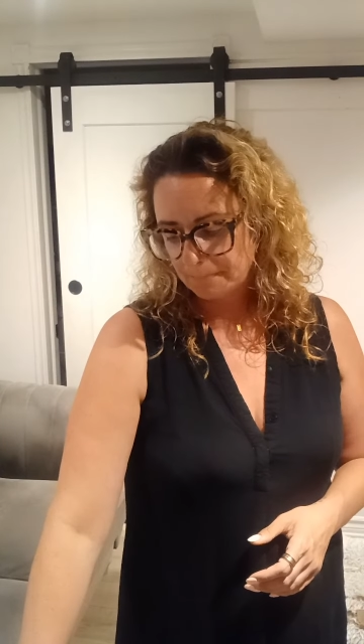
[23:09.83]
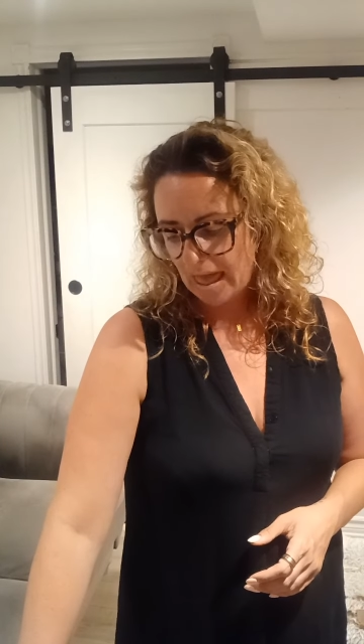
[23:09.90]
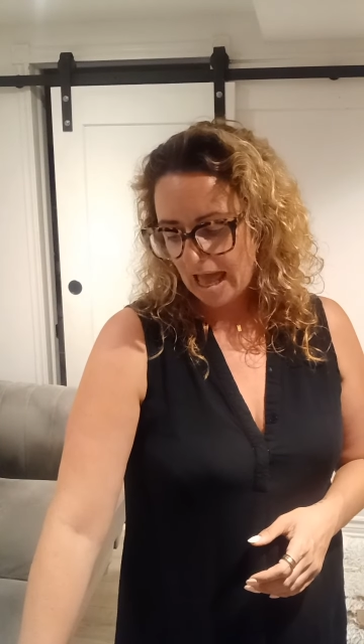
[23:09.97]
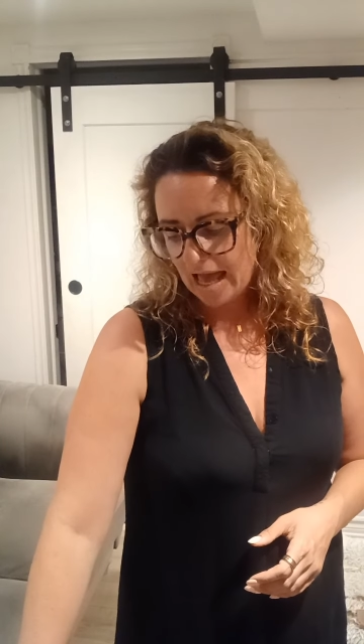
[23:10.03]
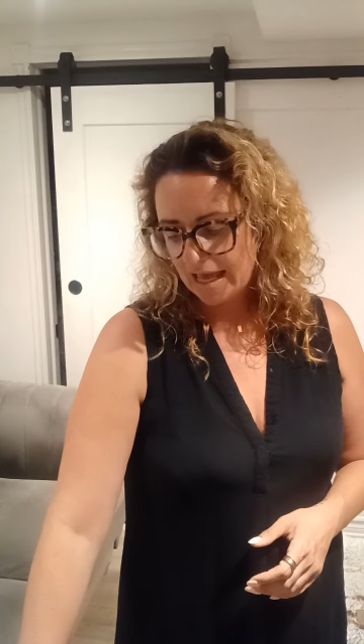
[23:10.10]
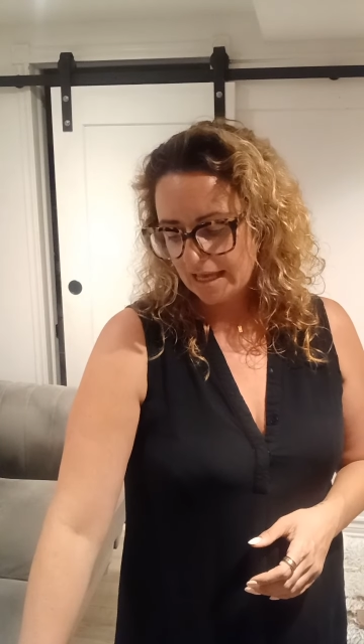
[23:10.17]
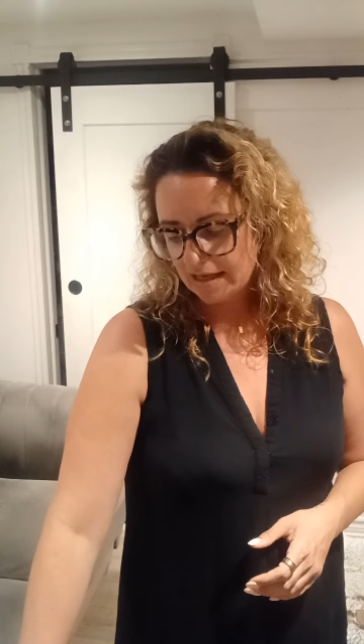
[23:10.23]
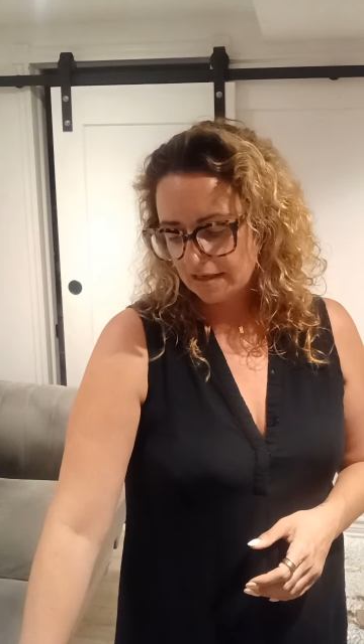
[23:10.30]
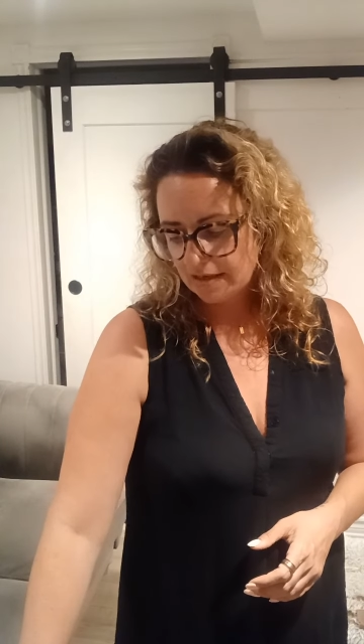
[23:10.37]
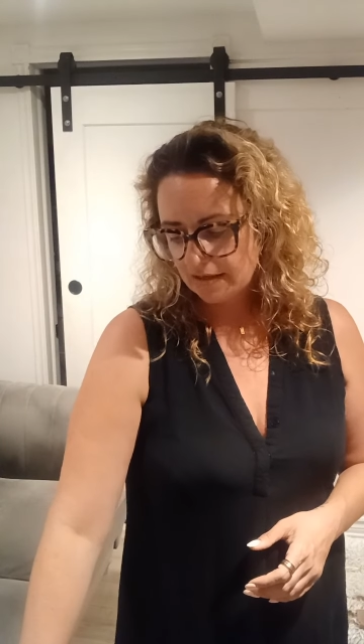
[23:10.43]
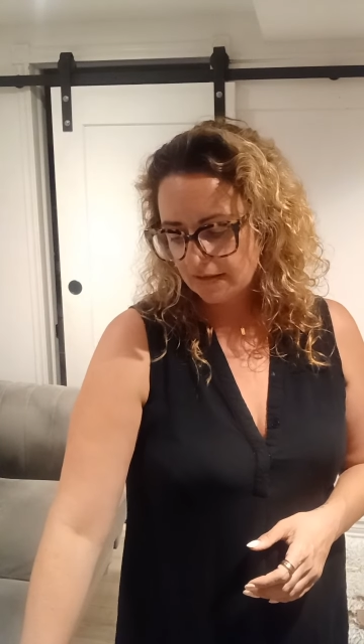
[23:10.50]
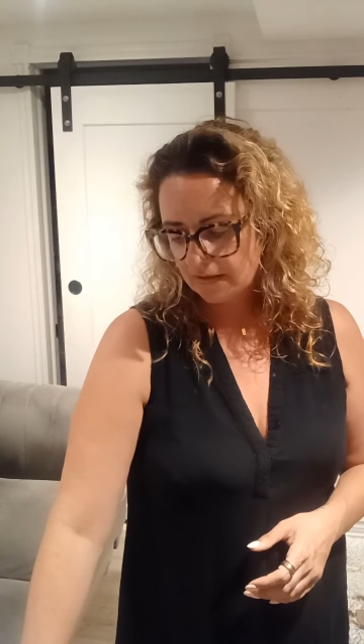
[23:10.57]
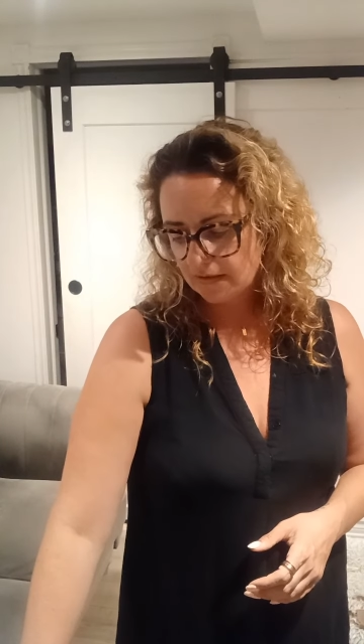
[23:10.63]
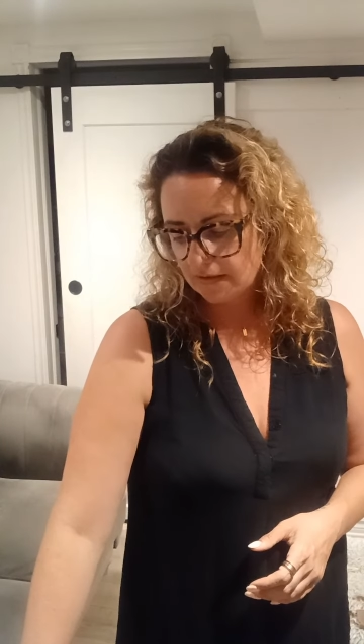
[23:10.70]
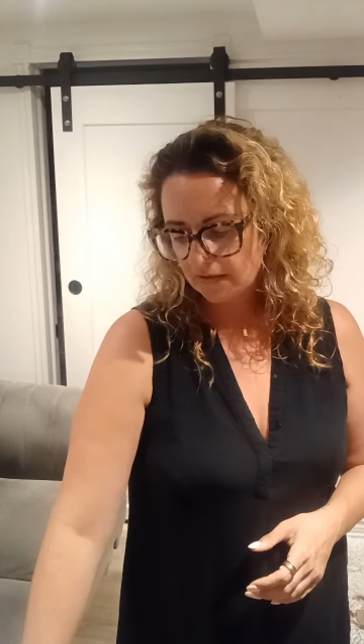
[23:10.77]
I
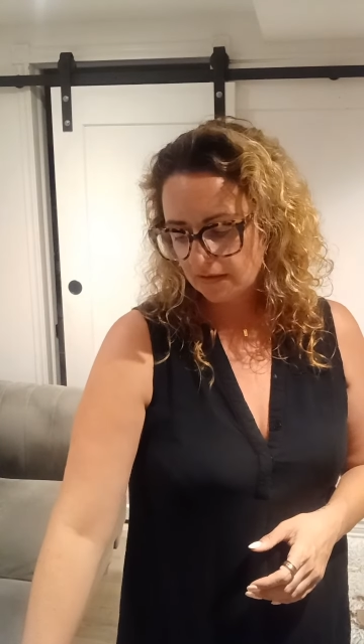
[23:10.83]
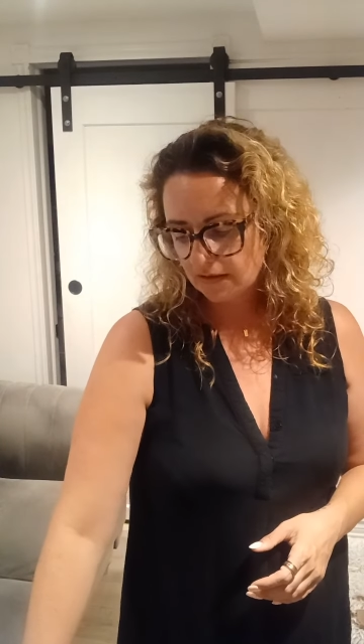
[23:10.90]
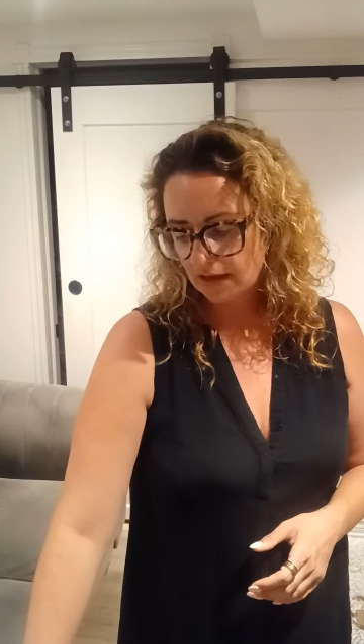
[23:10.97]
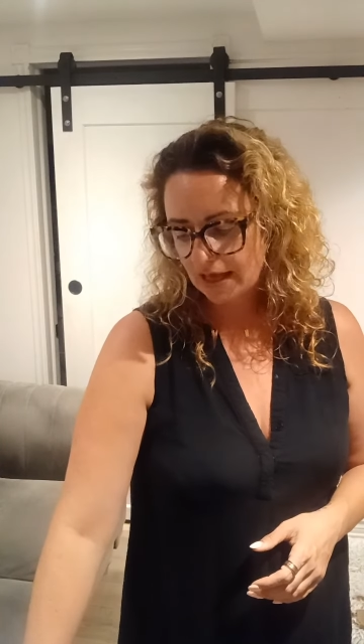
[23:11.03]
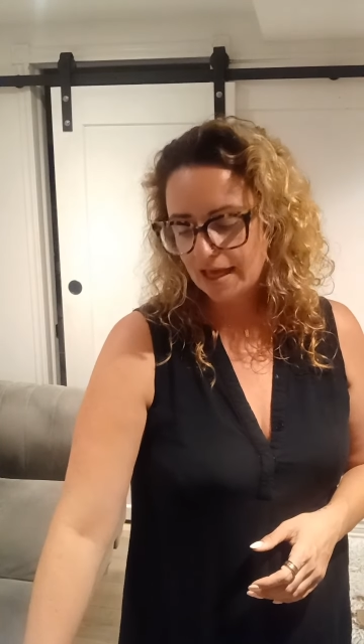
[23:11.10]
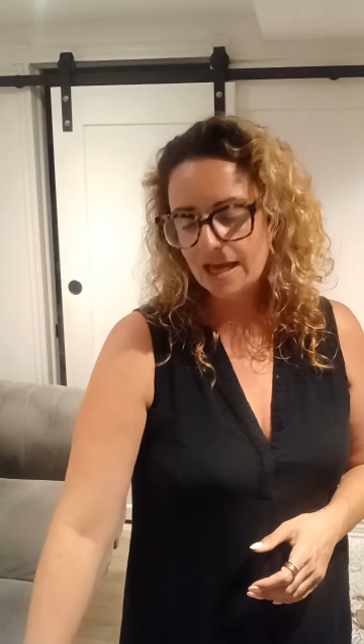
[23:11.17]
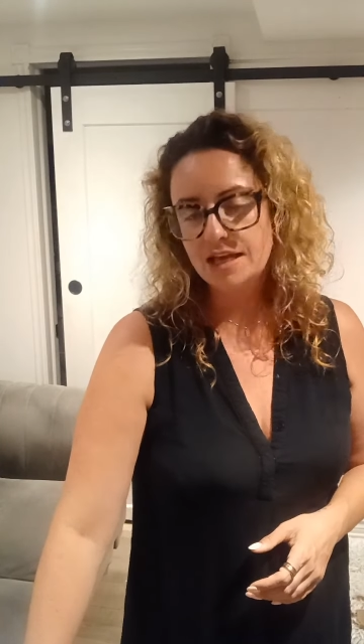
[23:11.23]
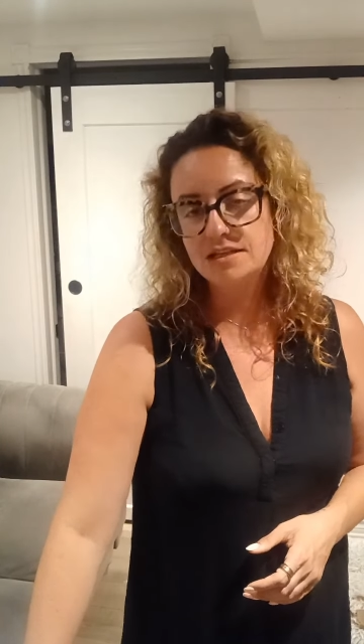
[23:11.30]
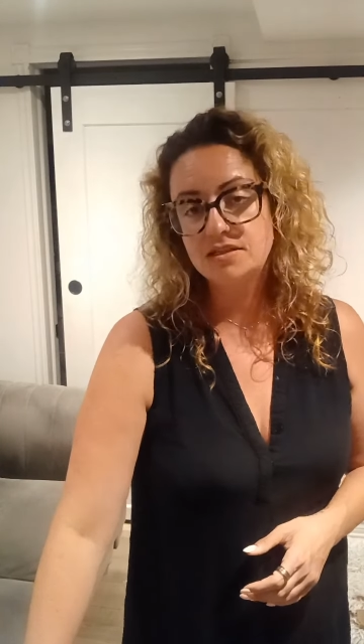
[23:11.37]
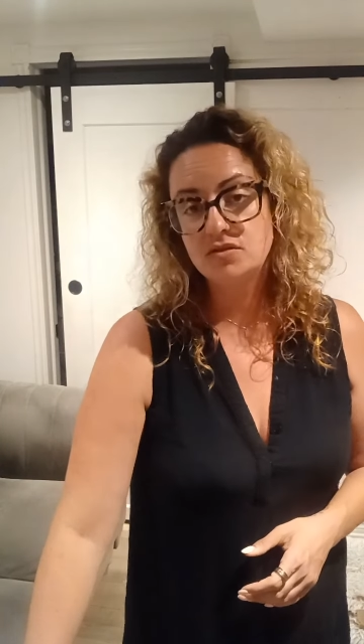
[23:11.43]
had